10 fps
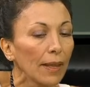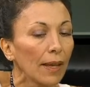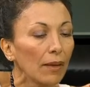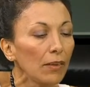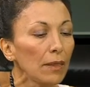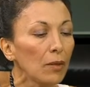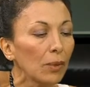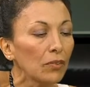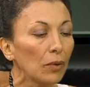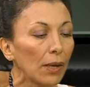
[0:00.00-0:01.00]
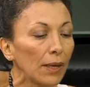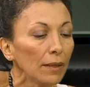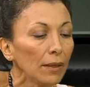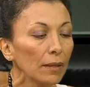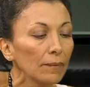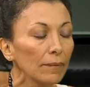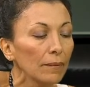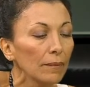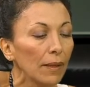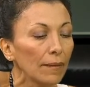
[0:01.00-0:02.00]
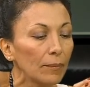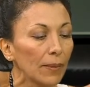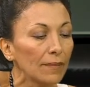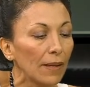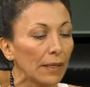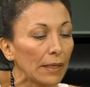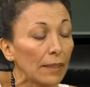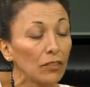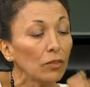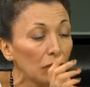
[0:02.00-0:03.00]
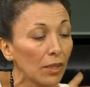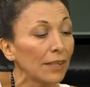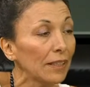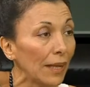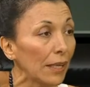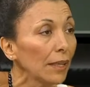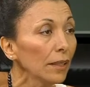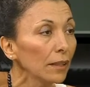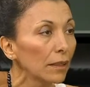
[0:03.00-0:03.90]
everything what you learn. Especially, you learn Italian,